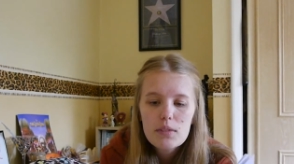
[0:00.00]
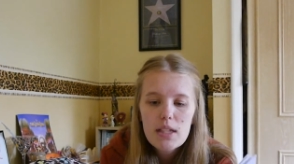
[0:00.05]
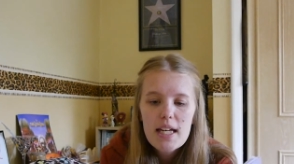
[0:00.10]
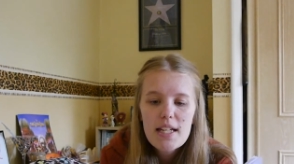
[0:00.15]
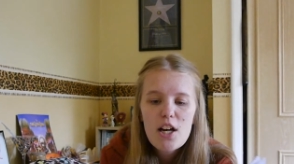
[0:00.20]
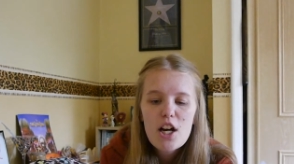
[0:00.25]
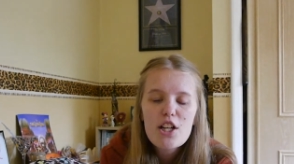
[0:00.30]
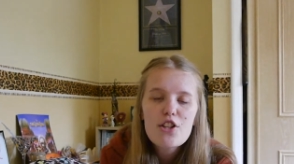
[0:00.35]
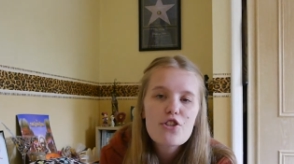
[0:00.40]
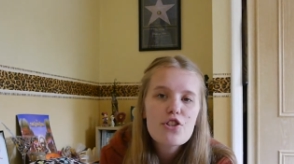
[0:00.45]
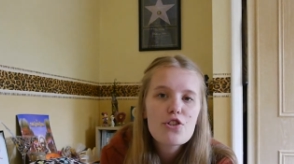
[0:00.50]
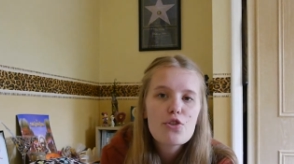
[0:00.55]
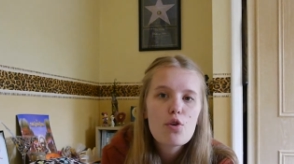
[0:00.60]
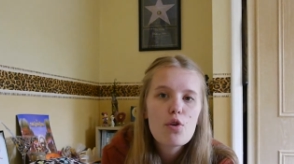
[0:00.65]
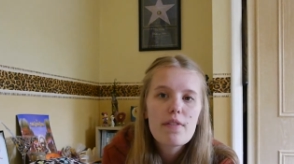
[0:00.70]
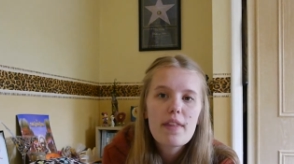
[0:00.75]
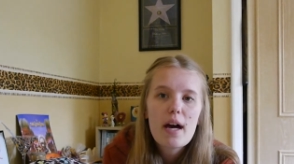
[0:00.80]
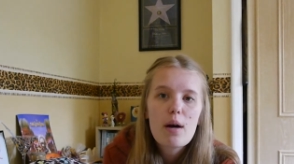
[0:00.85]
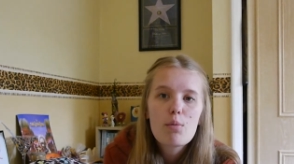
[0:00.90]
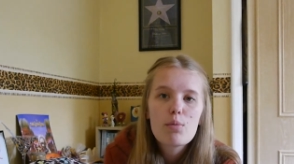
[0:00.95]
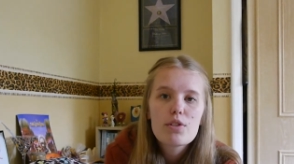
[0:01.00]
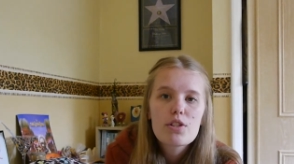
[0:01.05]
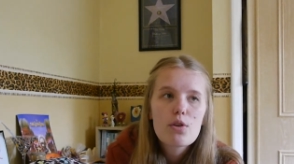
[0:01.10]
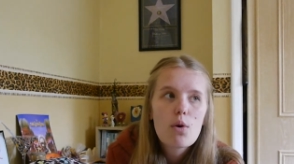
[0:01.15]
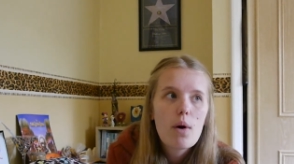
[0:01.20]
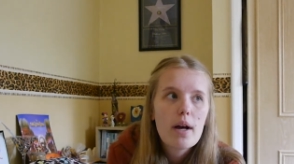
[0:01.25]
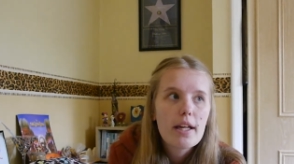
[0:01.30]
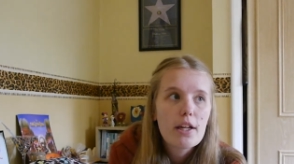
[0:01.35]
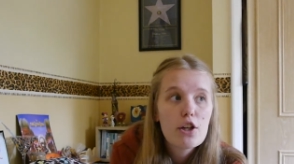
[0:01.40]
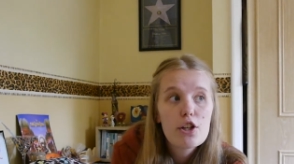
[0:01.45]
And I just thought that was
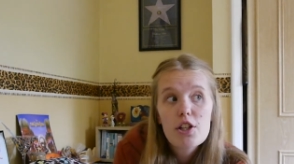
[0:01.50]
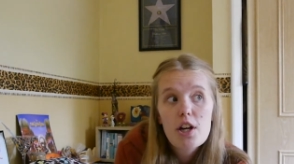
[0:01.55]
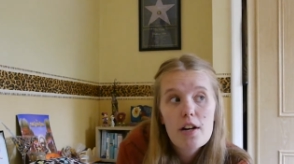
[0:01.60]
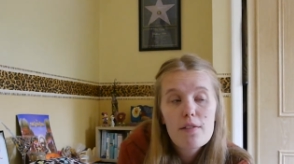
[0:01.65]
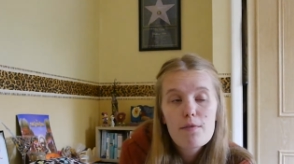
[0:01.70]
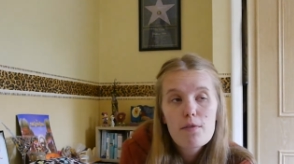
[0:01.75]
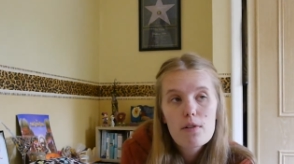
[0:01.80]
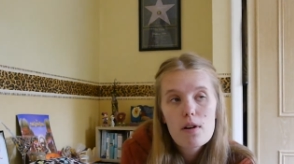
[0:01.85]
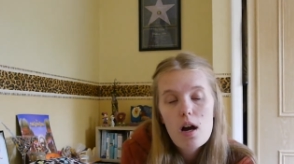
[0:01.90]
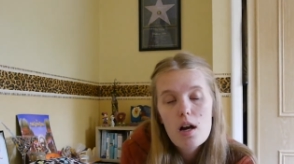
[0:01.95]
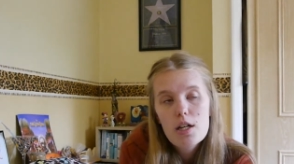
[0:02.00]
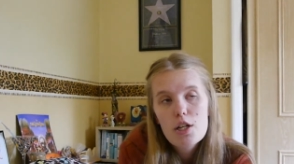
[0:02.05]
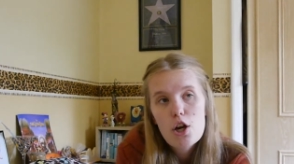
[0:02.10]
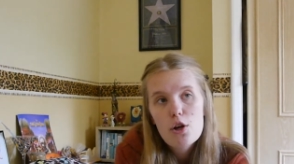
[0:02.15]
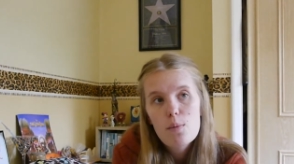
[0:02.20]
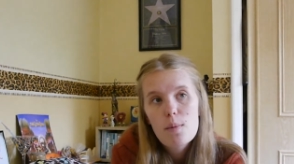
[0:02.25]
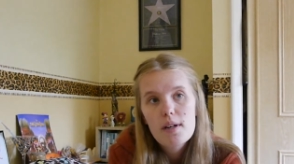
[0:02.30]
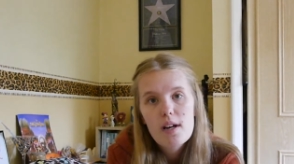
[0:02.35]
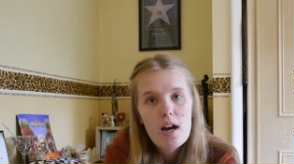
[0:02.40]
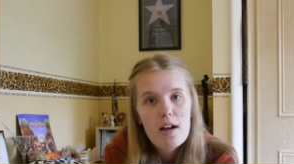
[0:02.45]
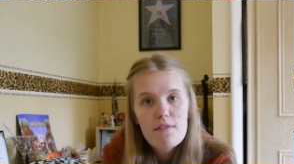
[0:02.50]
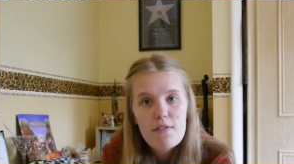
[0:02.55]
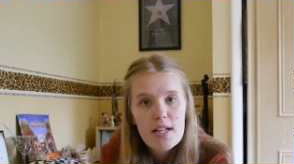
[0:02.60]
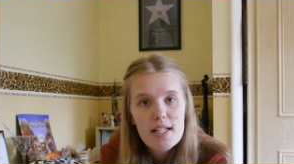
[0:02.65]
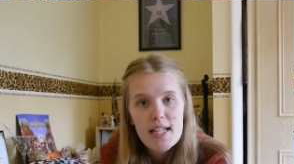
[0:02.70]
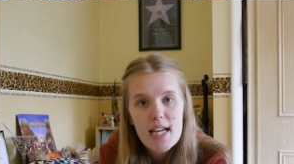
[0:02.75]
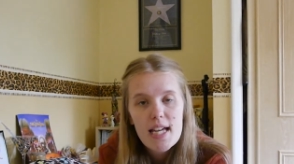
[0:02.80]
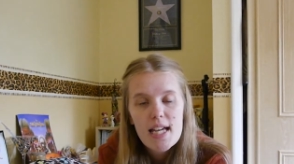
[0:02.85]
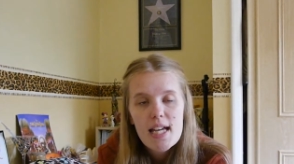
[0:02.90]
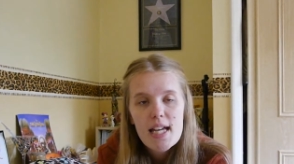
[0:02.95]
quite good. I know when I
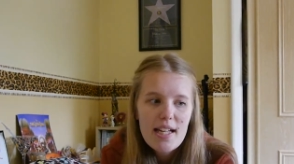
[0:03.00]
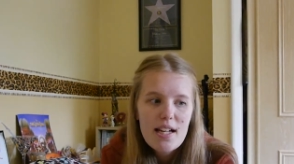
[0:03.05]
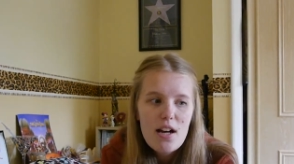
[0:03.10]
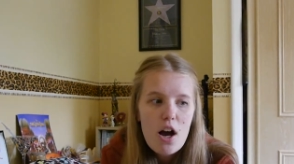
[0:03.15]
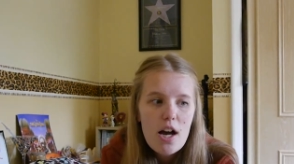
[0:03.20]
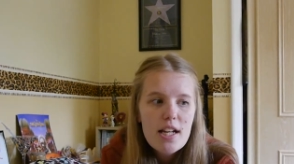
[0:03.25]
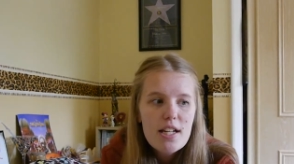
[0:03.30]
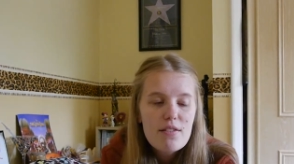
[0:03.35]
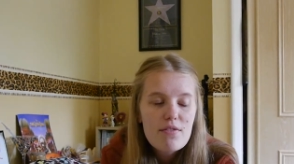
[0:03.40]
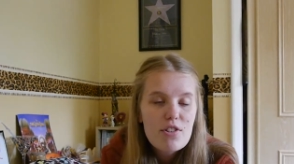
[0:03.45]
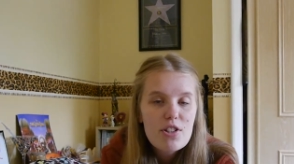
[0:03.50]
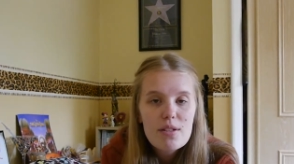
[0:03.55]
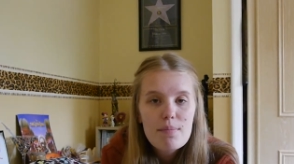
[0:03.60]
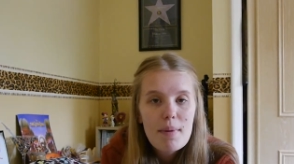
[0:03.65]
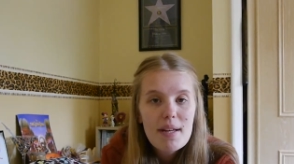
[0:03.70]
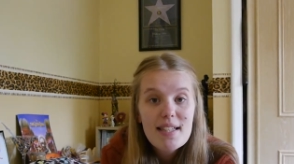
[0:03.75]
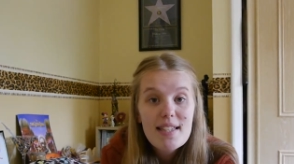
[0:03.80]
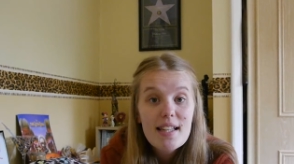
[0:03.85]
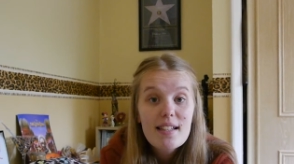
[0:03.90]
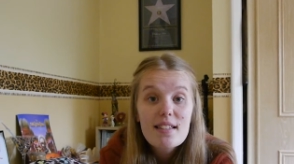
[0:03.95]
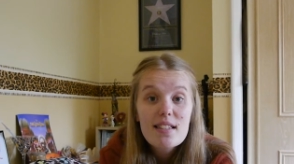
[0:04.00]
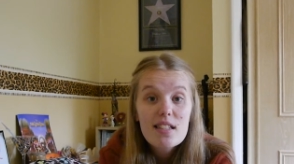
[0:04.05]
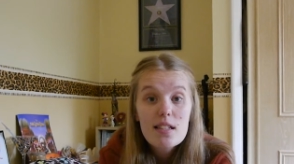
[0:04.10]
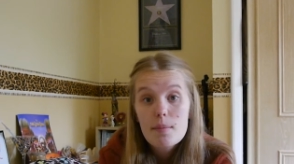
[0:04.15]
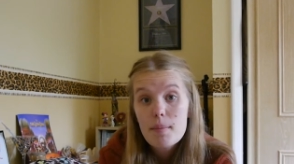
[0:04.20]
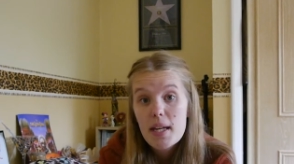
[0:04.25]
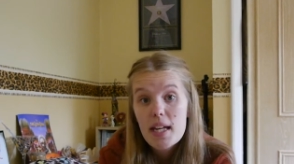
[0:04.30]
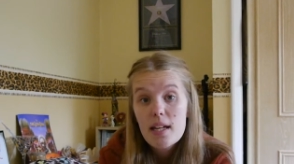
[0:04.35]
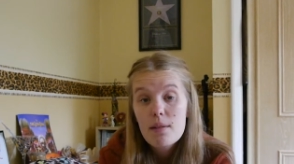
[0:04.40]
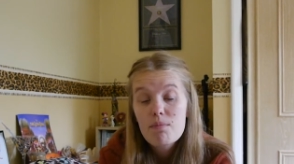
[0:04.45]
read it, it kind of just made sense to
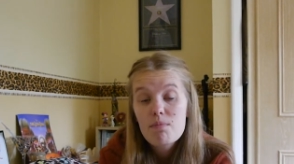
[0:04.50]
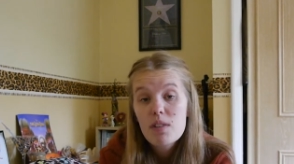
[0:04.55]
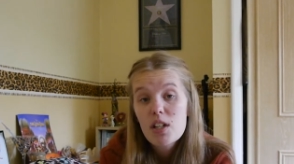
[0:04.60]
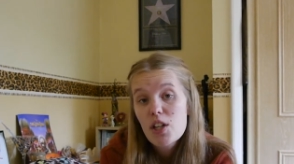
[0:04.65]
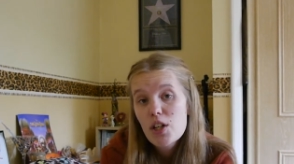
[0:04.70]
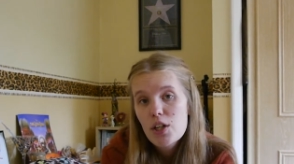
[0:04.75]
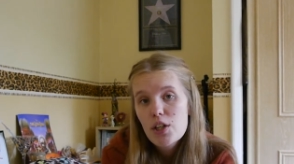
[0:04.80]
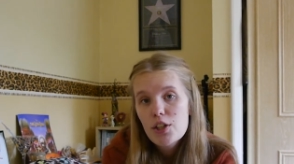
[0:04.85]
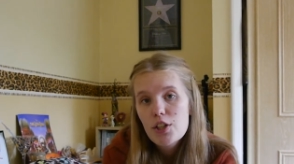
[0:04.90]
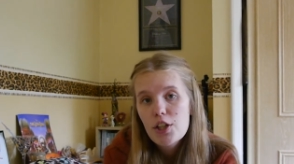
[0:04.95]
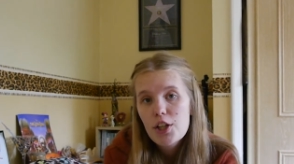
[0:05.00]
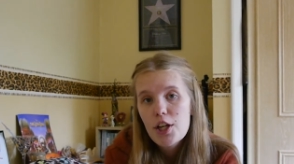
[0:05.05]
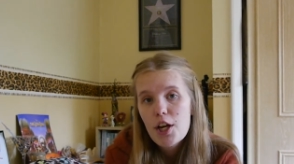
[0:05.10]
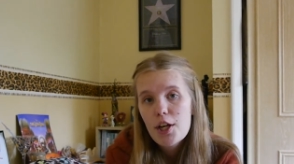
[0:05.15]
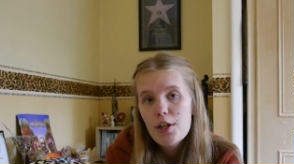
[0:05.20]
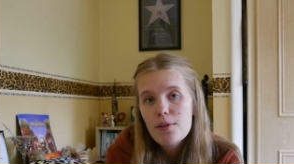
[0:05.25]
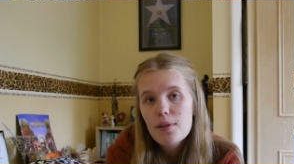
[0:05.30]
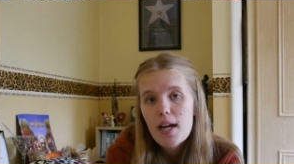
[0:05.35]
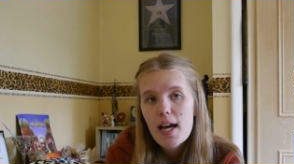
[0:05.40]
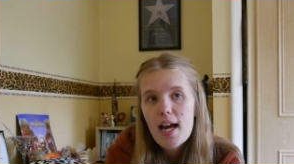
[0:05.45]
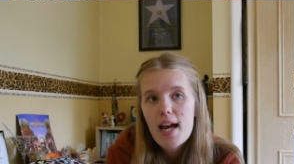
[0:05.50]
me, you know?